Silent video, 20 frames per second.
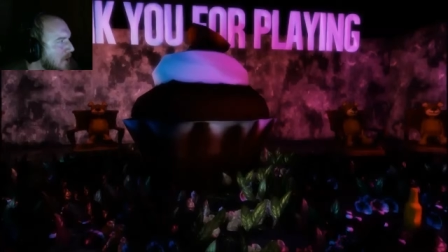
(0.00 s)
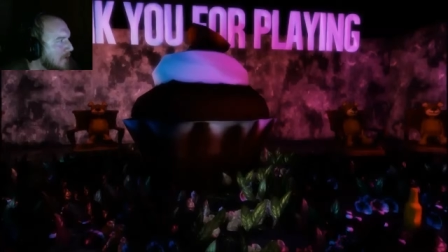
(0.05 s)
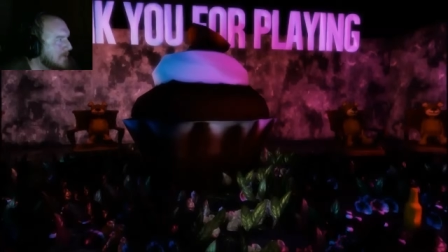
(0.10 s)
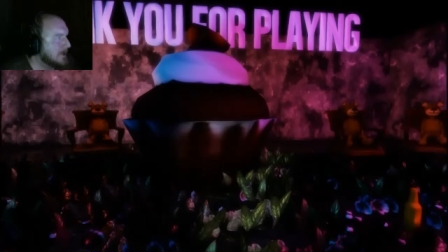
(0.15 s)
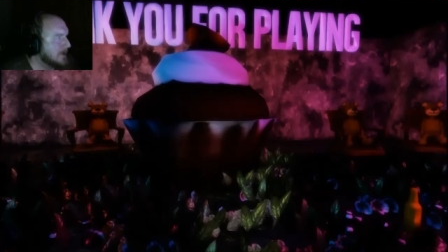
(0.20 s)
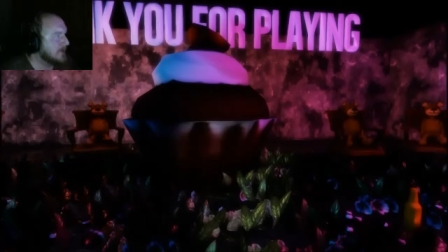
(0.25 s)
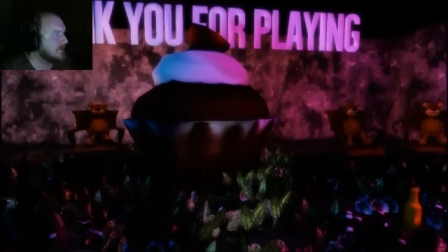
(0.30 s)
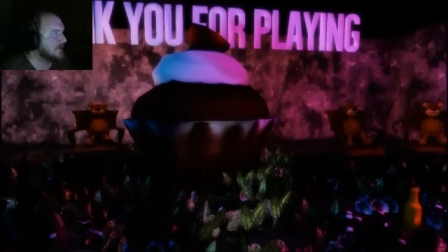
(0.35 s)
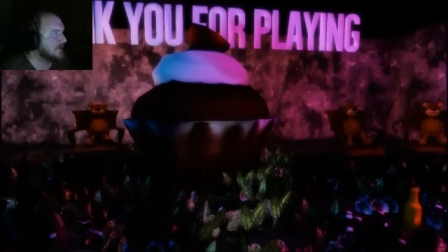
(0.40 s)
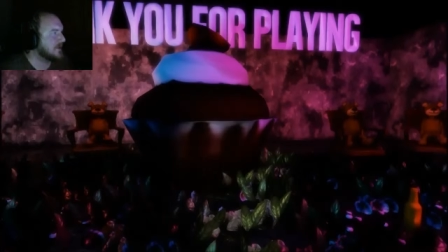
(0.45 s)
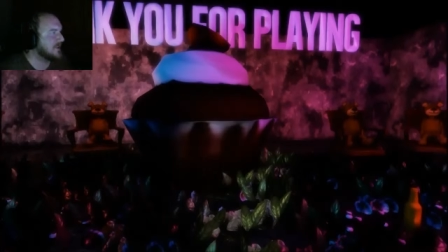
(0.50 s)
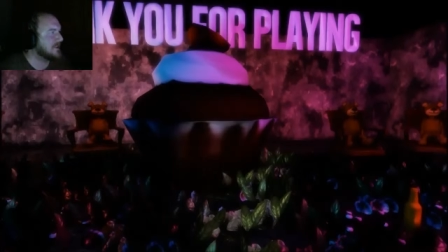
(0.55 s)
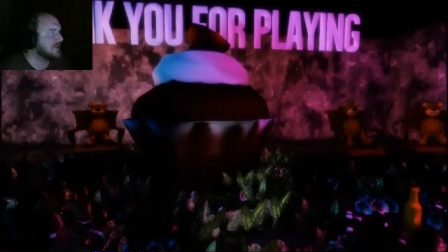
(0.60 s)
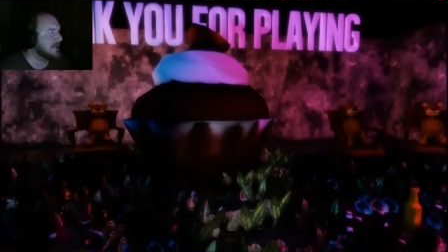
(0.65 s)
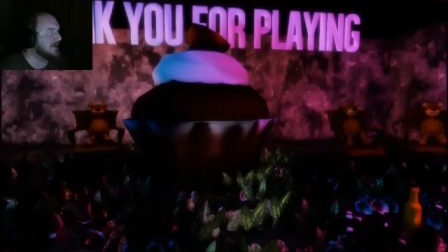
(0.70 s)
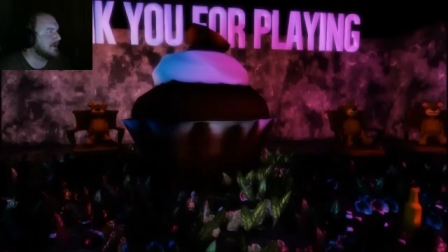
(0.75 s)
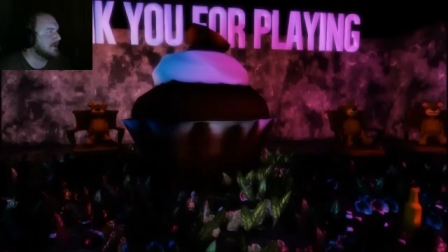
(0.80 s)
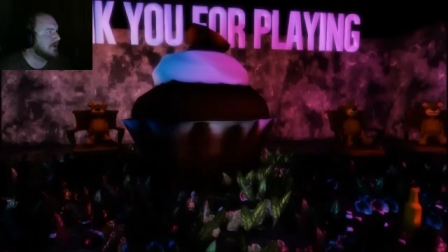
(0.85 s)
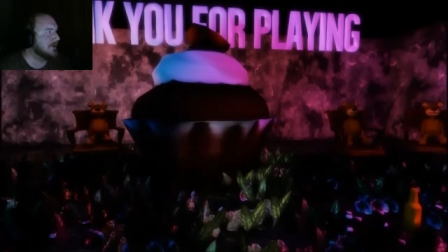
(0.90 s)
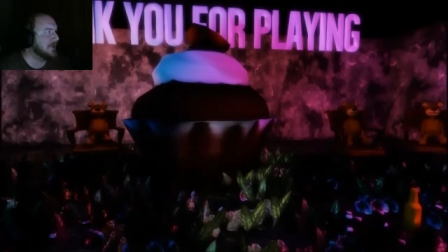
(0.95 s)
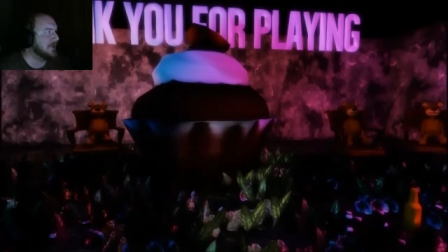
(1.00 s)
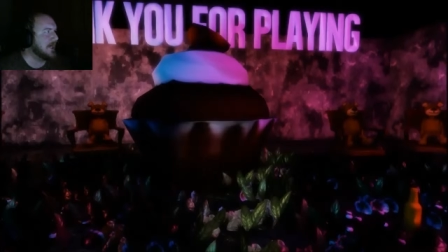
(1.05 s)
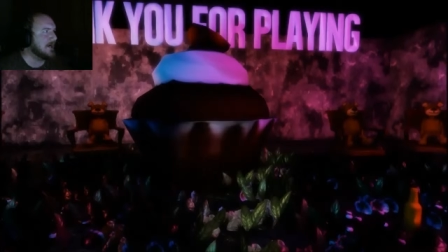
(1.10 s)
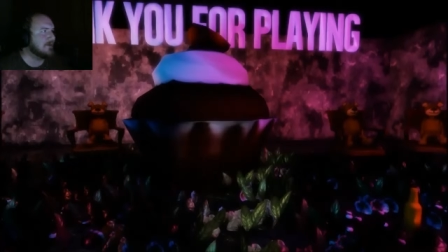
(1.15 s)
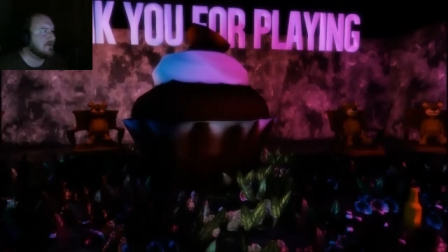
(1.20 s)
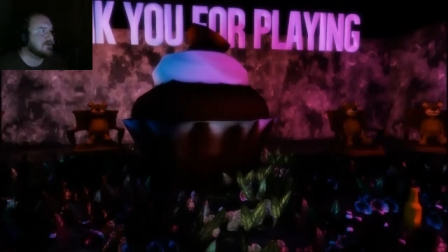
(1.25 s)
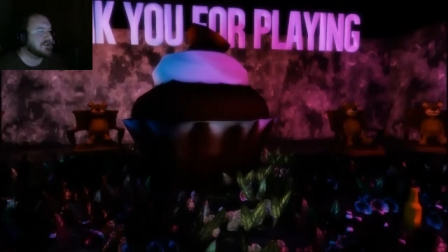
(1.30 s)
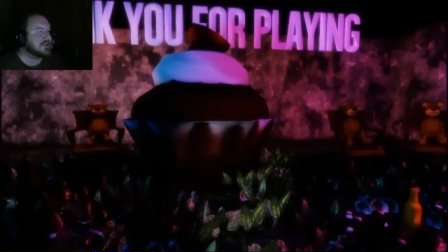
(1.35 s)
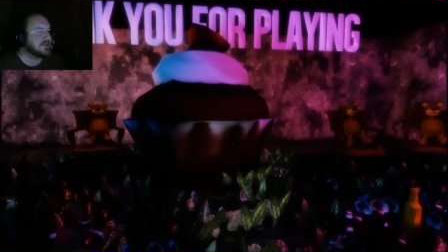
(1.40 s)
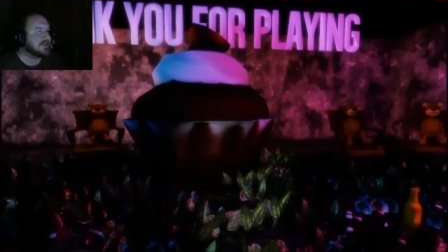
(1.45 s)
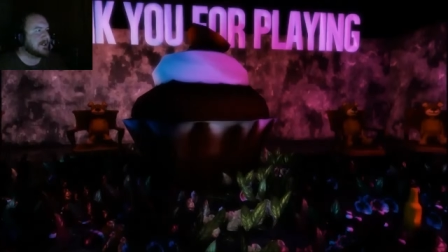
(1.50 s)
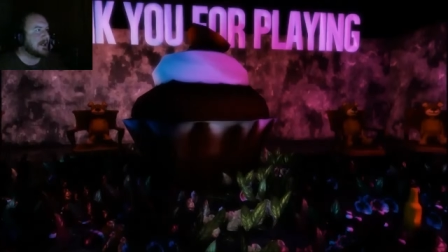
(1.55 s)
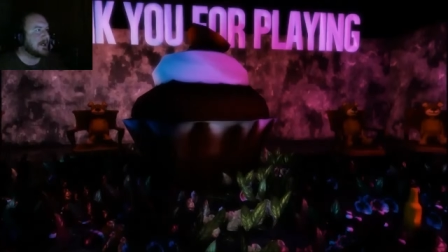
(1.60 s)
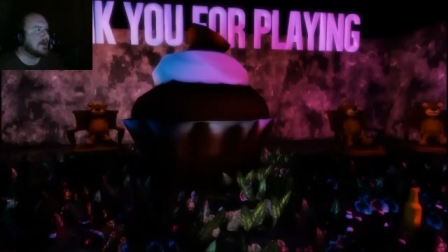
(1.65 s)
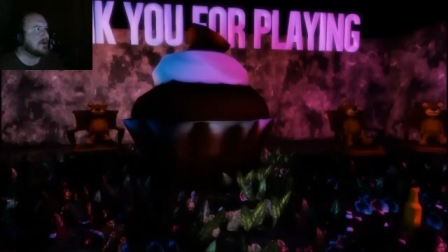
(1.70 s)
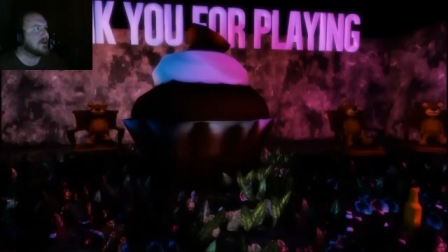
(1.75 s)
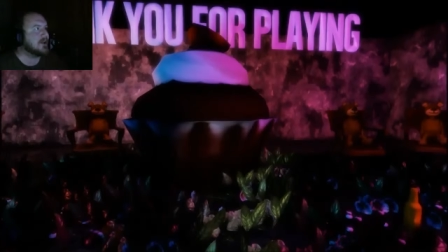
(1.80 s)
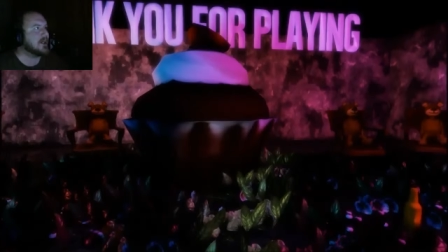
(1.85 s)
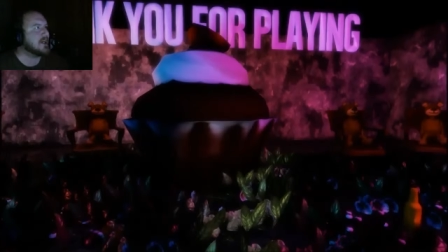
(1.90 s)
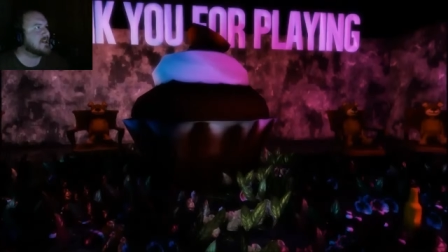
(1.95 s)
but still, that was
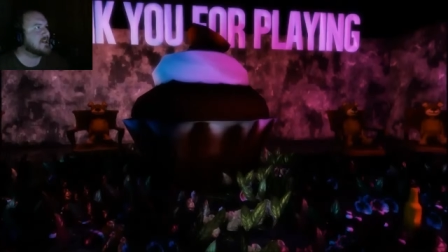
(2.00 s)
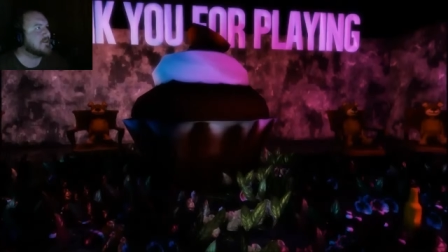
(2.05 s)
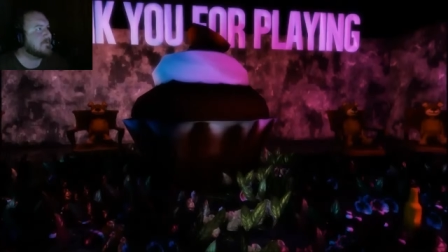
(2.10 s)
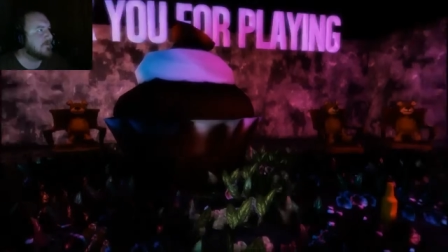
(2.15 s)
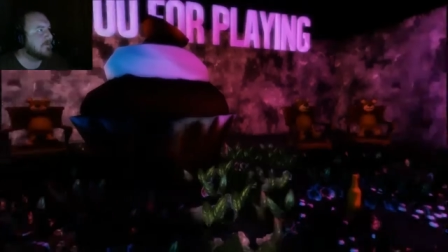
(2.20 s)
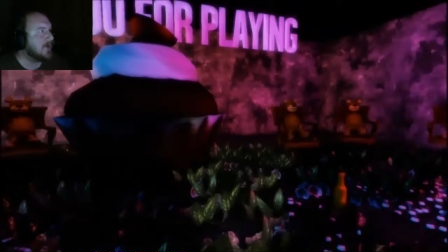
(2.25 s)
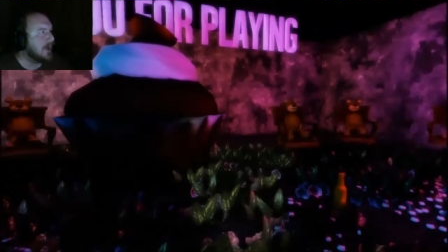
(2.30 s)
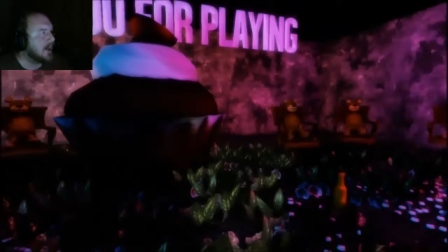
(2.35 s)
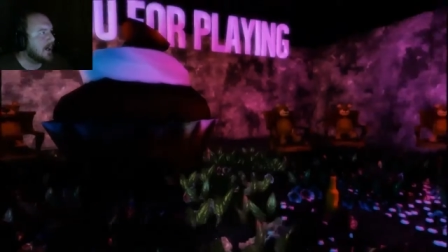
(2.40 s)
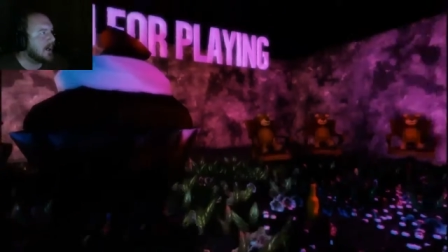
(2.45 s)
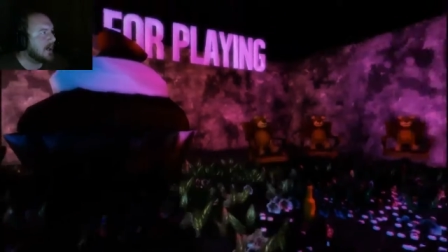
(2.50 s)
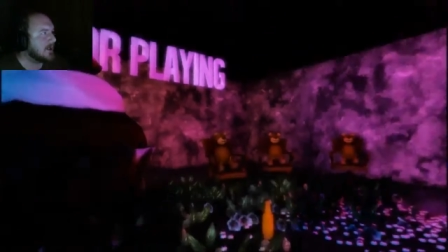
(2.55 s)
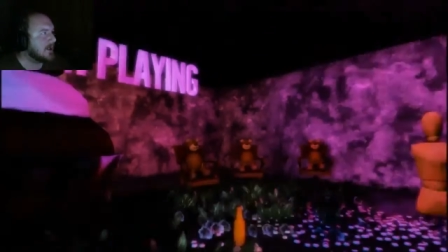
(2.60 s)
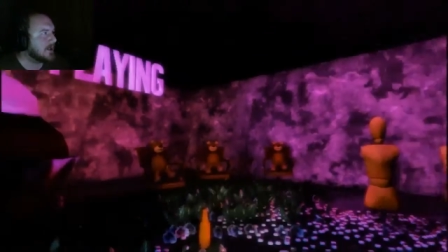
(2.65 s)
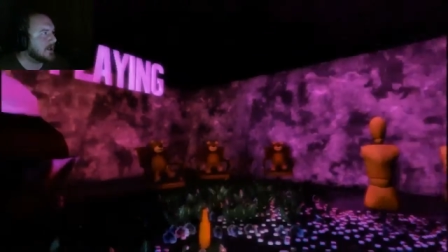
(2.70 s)
scary as fuck.